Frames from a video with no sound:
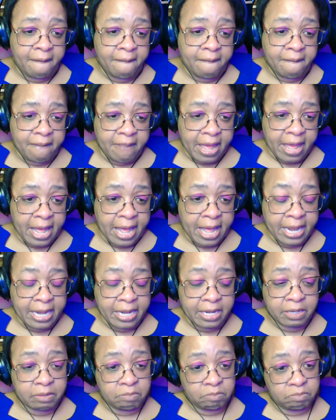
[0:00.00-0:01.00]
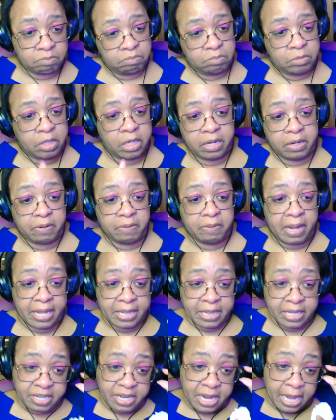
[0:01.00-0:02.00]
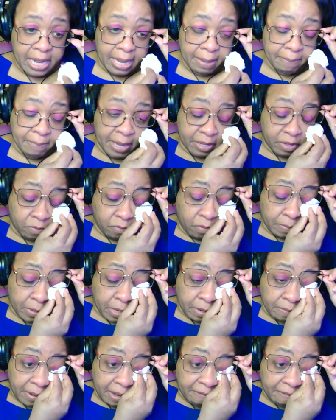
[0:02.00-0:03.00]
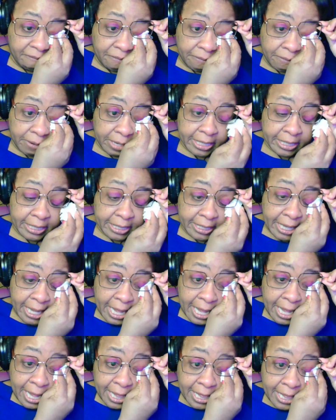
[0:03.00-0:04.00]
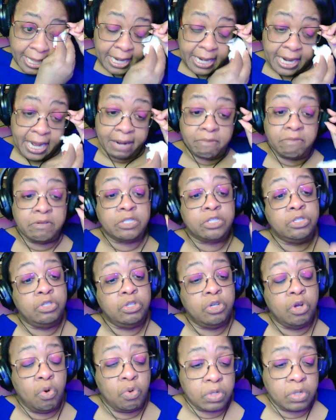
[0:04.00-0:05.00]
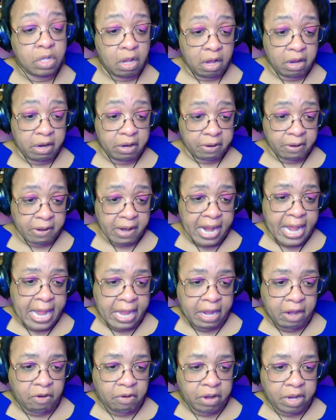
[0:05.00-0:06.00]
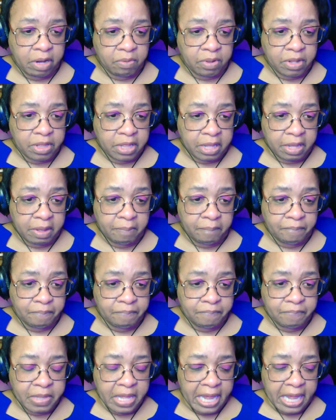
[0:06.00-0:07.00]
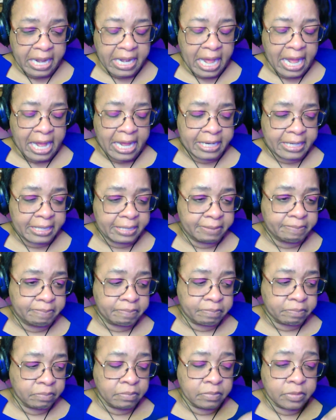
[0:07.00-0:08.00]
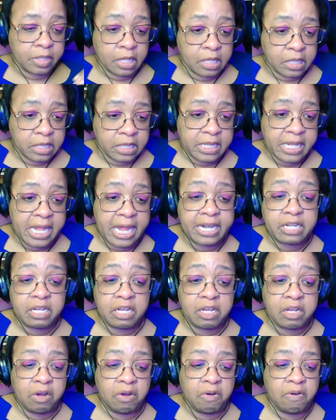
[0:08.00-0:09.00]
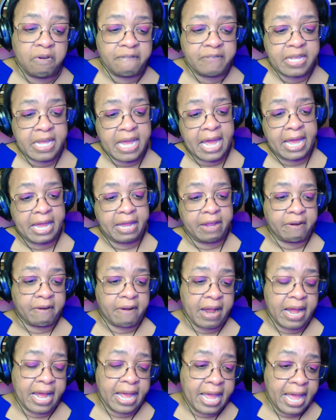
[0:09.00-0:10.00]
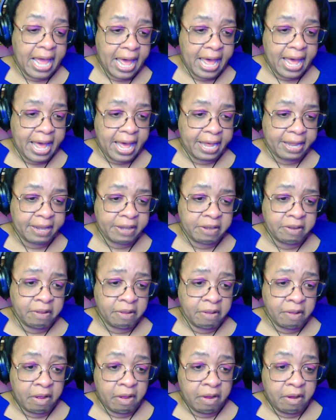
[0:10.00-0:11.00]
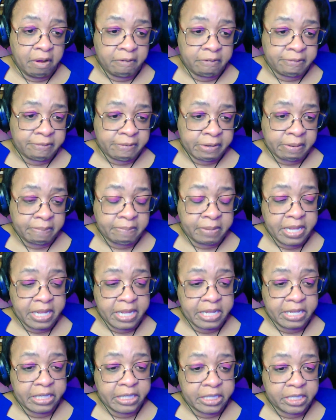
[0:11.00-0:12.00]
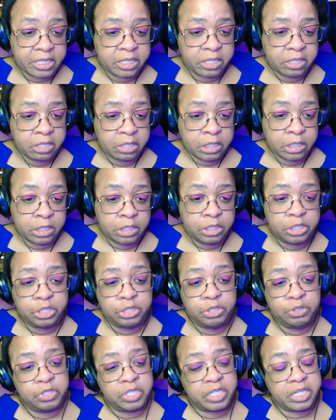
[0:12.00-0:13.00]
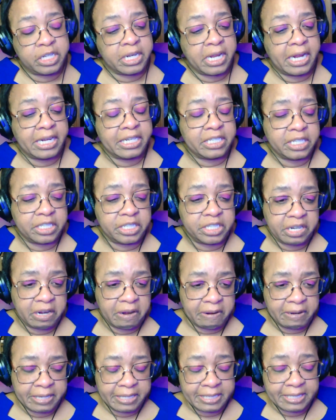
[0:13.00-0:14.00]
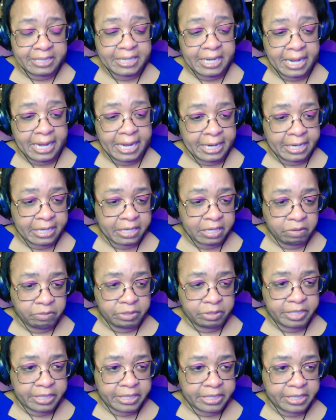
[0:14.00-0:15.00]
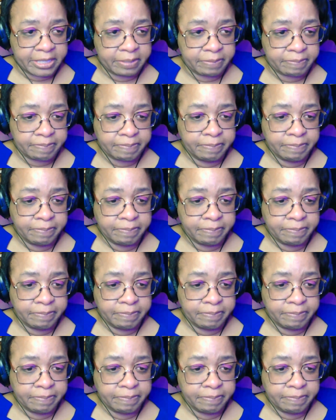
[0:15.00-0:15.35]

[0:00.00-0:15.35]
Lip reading: that, at the time, as a woman in my 40s, that I was no longer angry with him, that I let go of the anger I had from his choosing not to share his diagnosis.